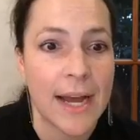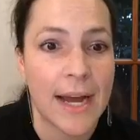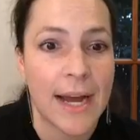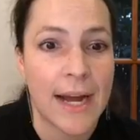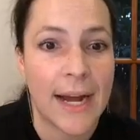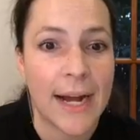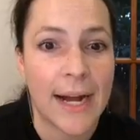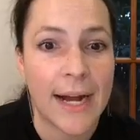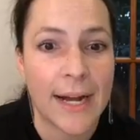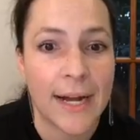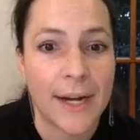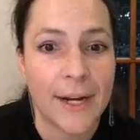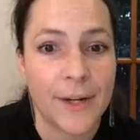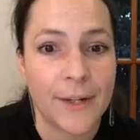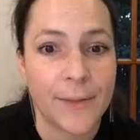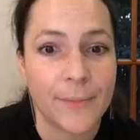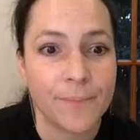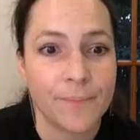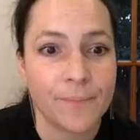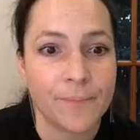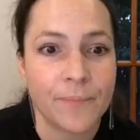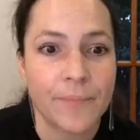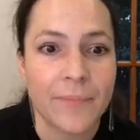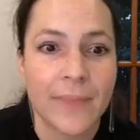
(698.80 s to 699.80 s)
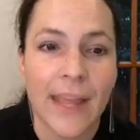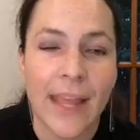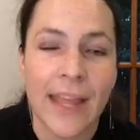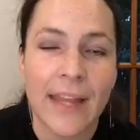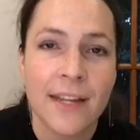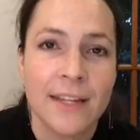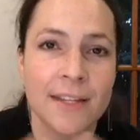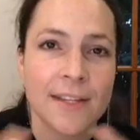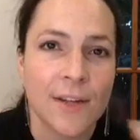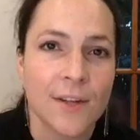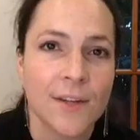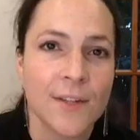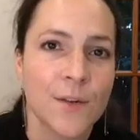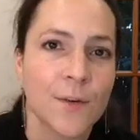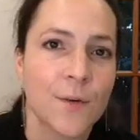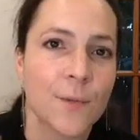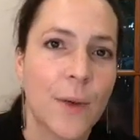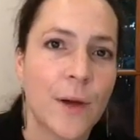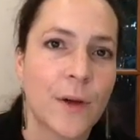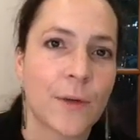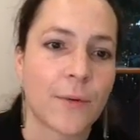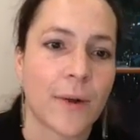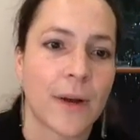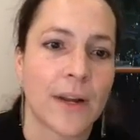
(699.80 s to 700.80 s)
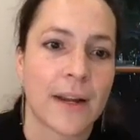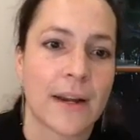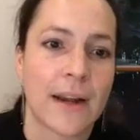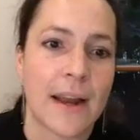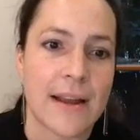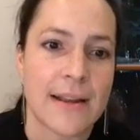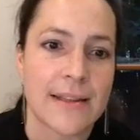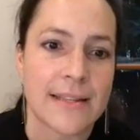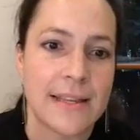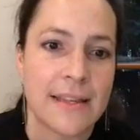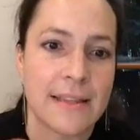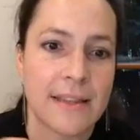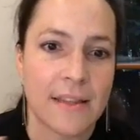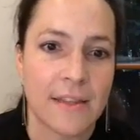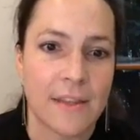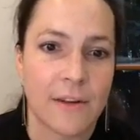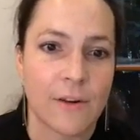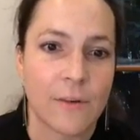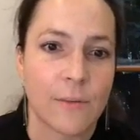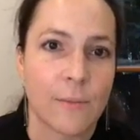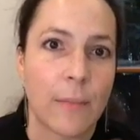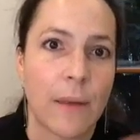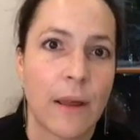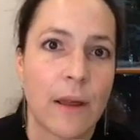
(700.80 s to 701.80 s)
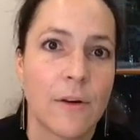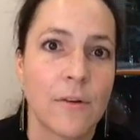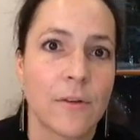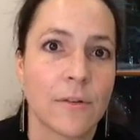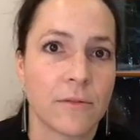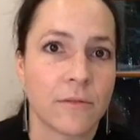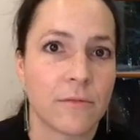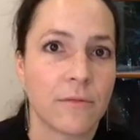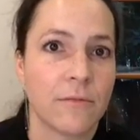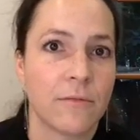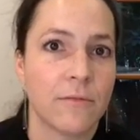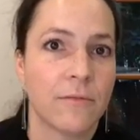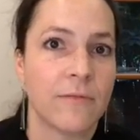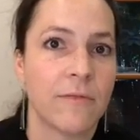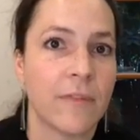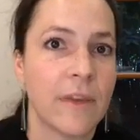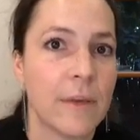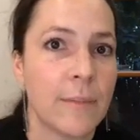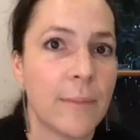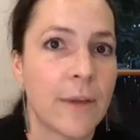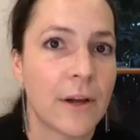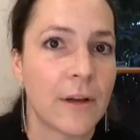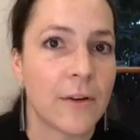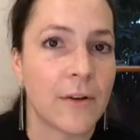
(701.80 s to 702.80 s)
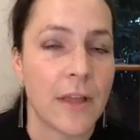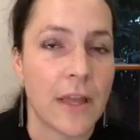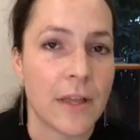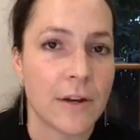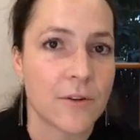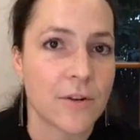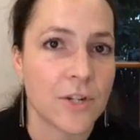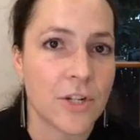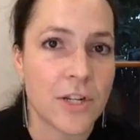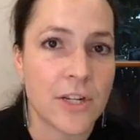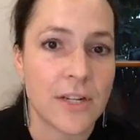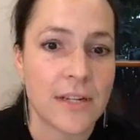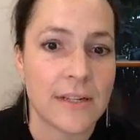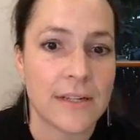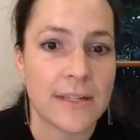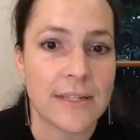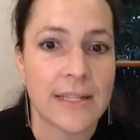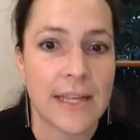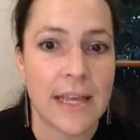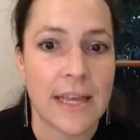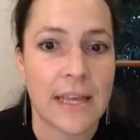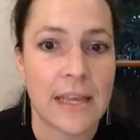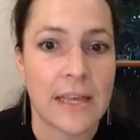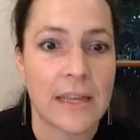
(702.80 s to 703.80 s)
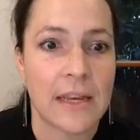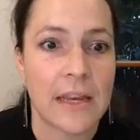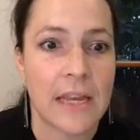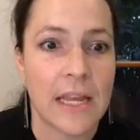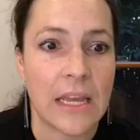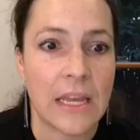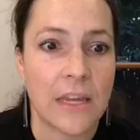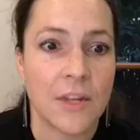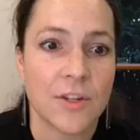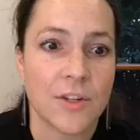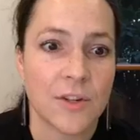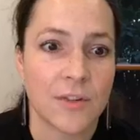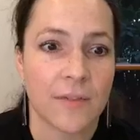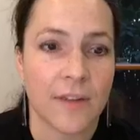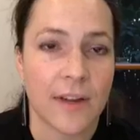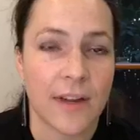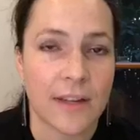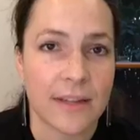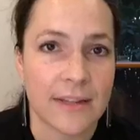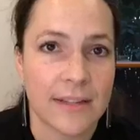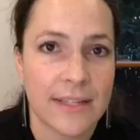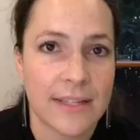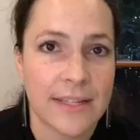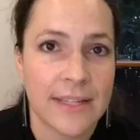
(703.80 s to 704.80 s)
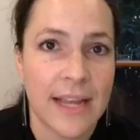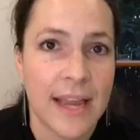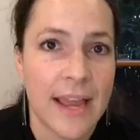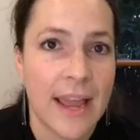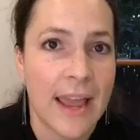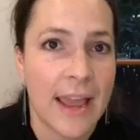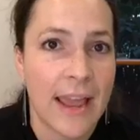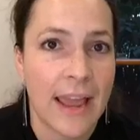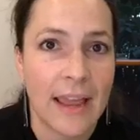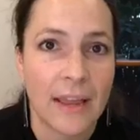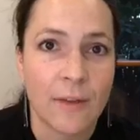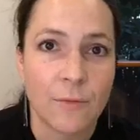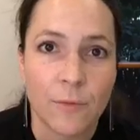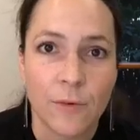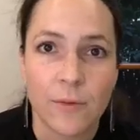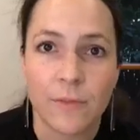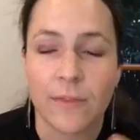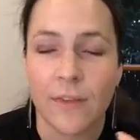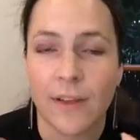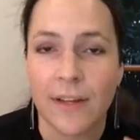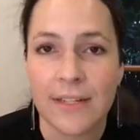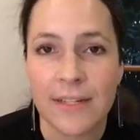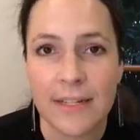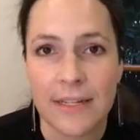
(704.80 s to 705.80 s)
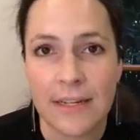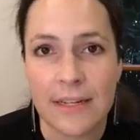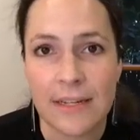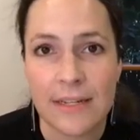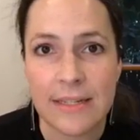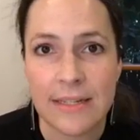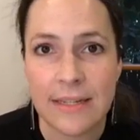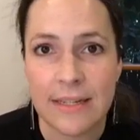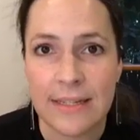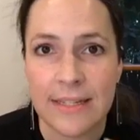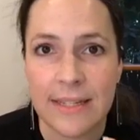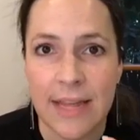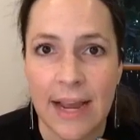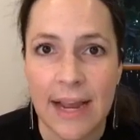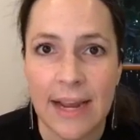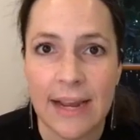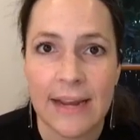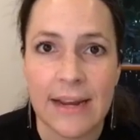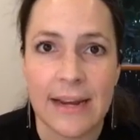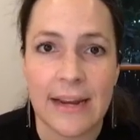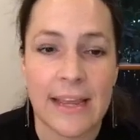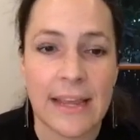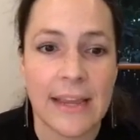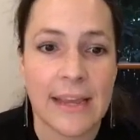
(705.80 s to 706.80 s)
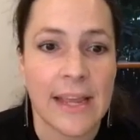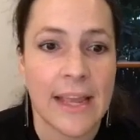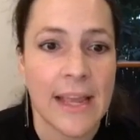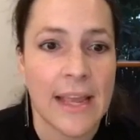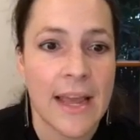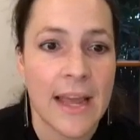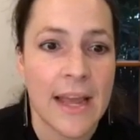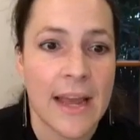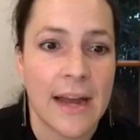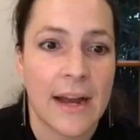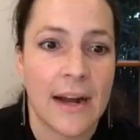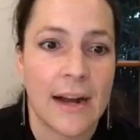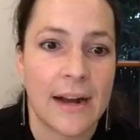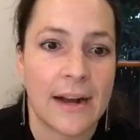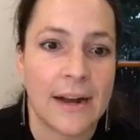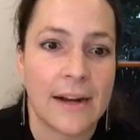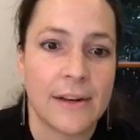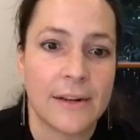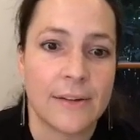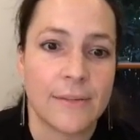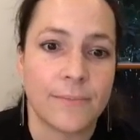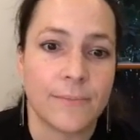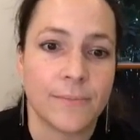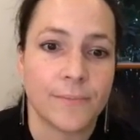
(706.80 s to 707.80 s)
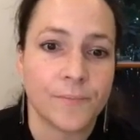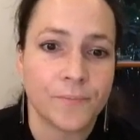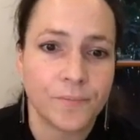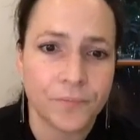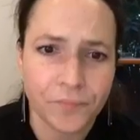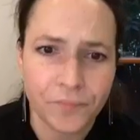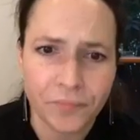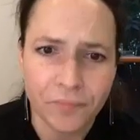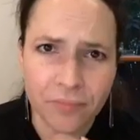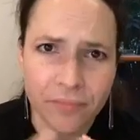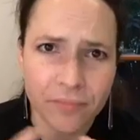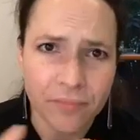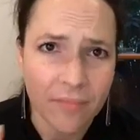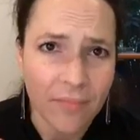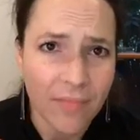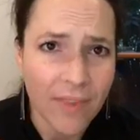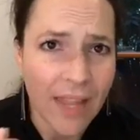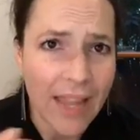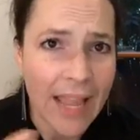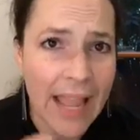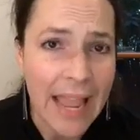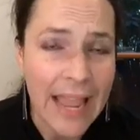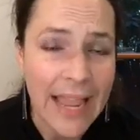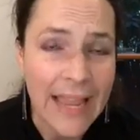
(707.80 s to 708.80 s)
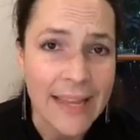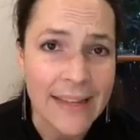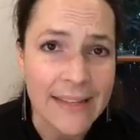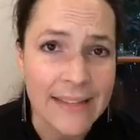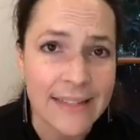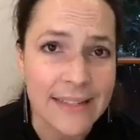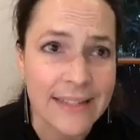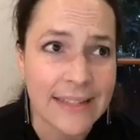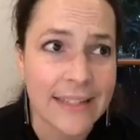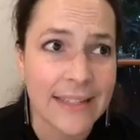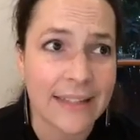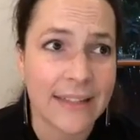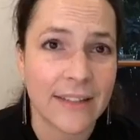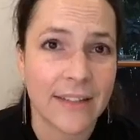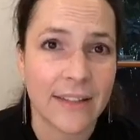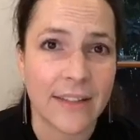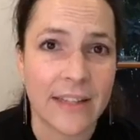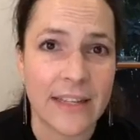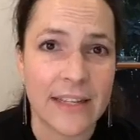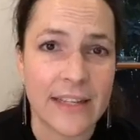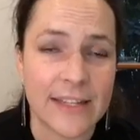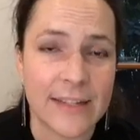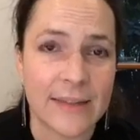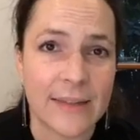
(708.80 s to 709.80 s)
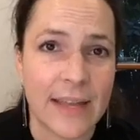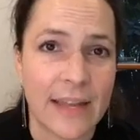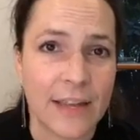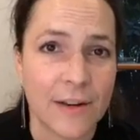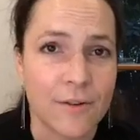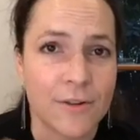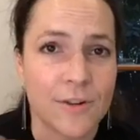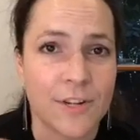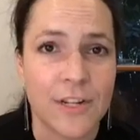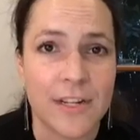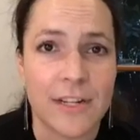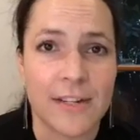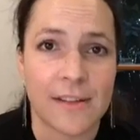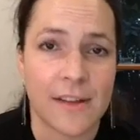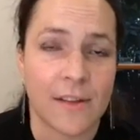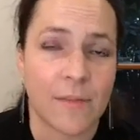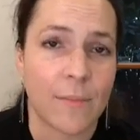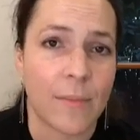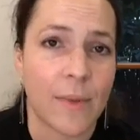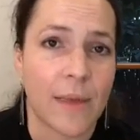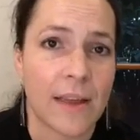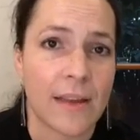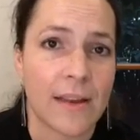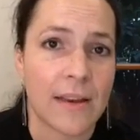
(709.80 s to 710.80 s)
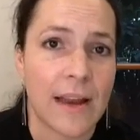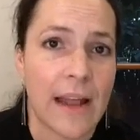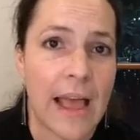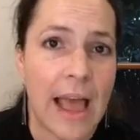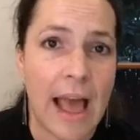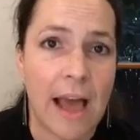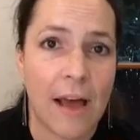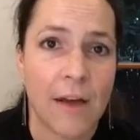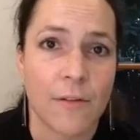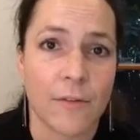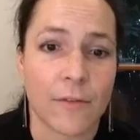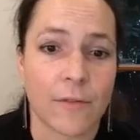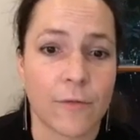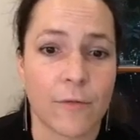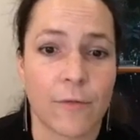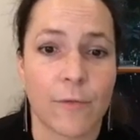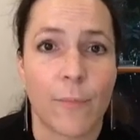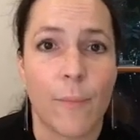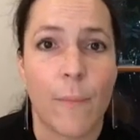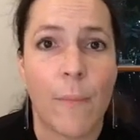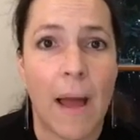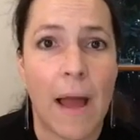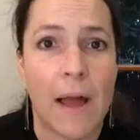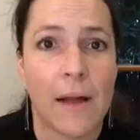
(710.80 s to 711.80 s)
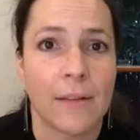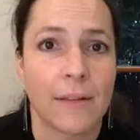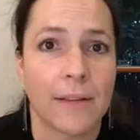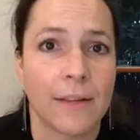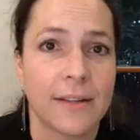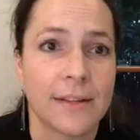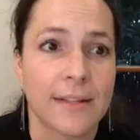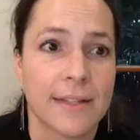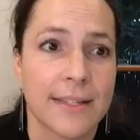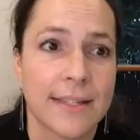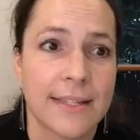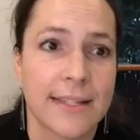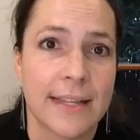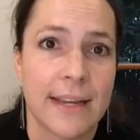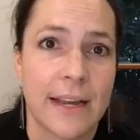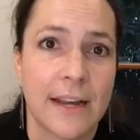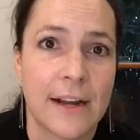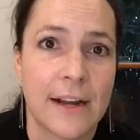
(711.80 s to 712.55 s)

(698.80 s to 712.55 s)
And it's also about recognizing that there are male and female energies in each of us and reflected in society. And these energies have been out of balance.